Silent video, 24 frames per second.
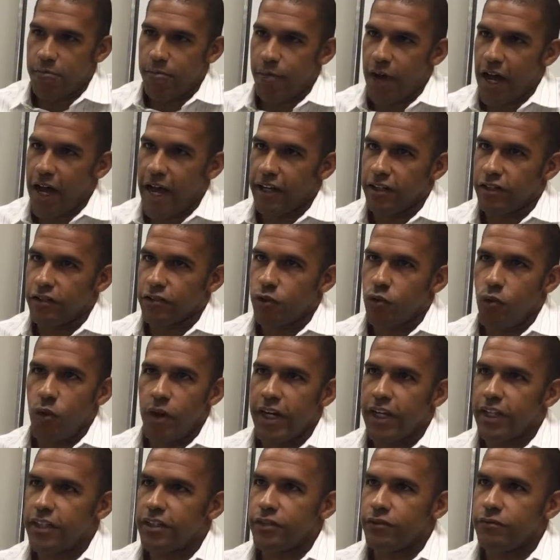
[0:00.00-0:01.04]
by
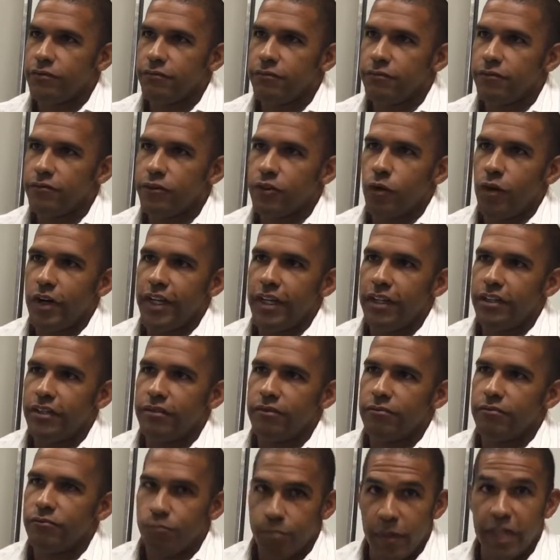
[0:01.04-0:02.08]
2020,
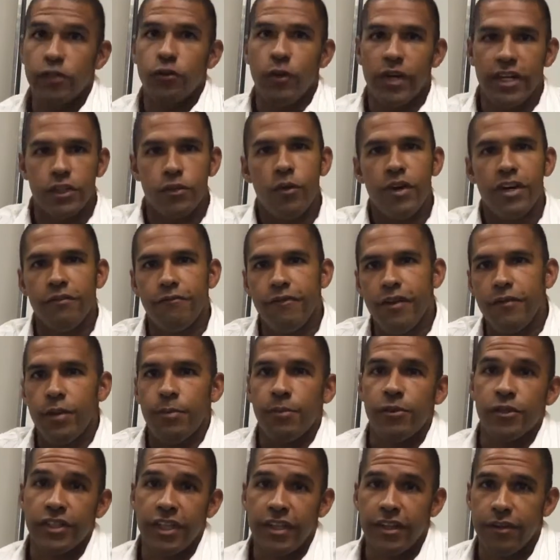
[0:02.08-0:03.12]

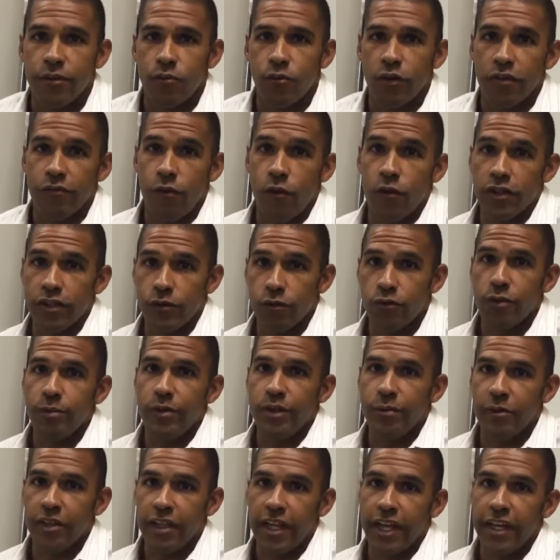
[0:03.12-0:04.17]
50% of the workforce will be
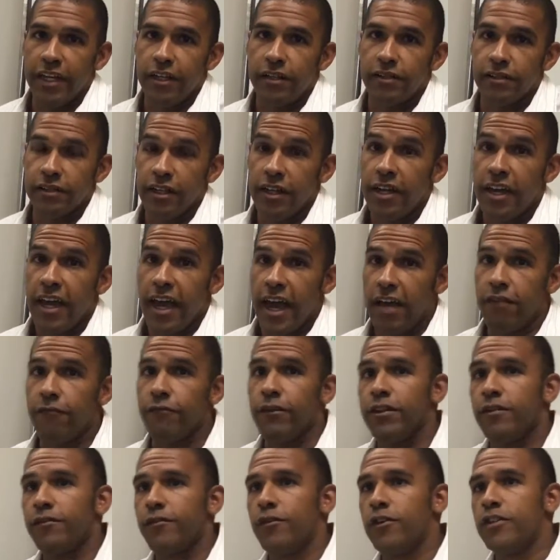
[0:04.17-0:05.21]
millennials, and
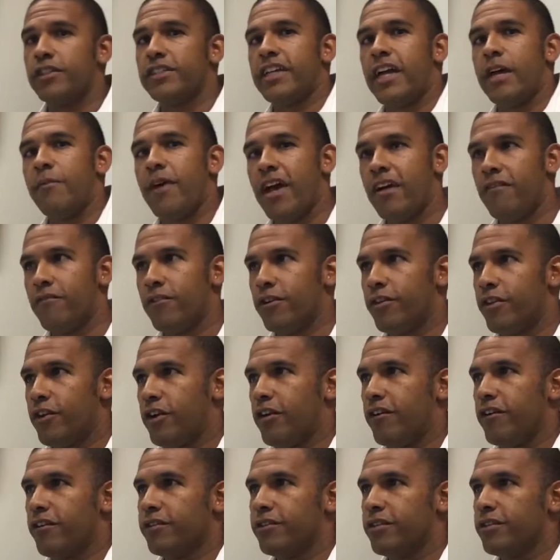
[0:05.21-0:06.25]
for the first time ever,
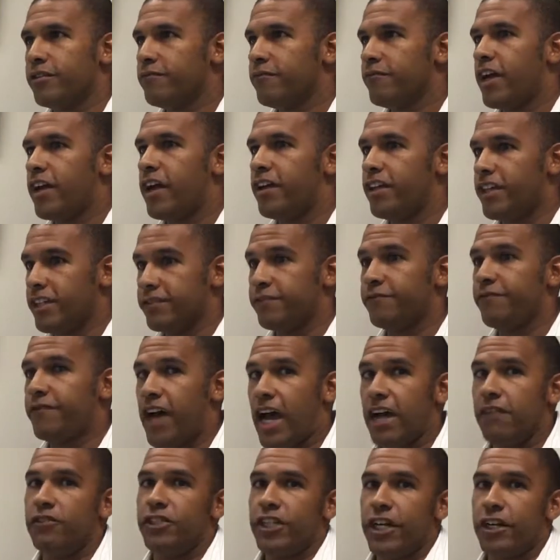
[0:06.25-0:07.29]
there is
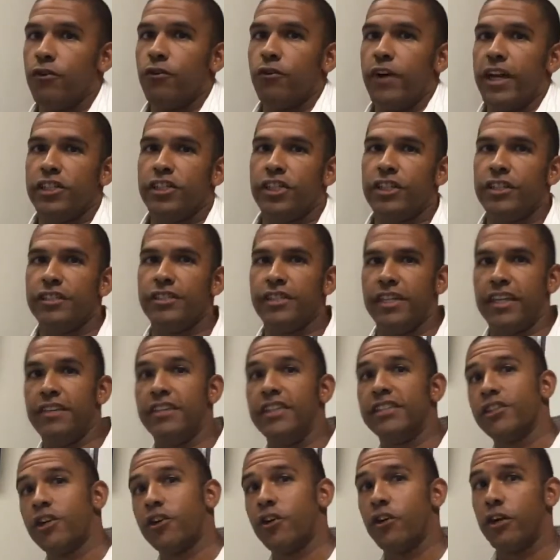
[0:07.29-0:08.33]
5 generations in
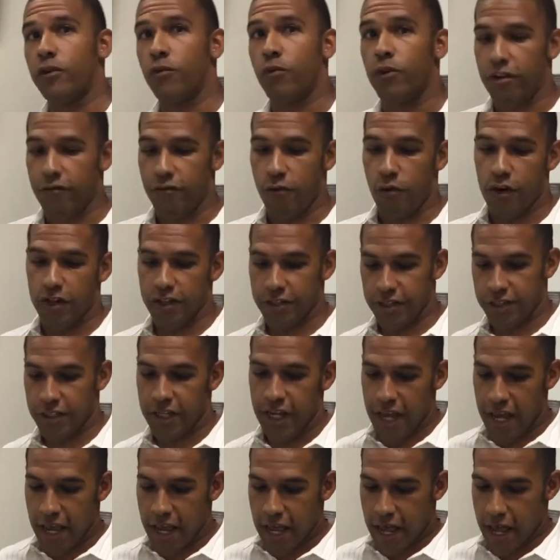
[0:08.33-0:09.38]
this current workforce.
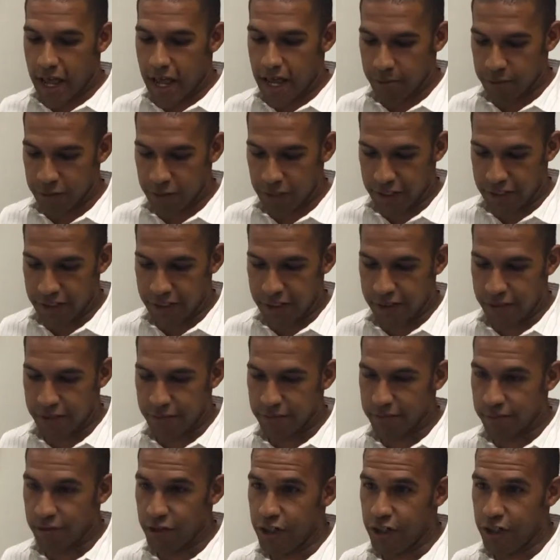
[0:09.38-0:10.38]
So that's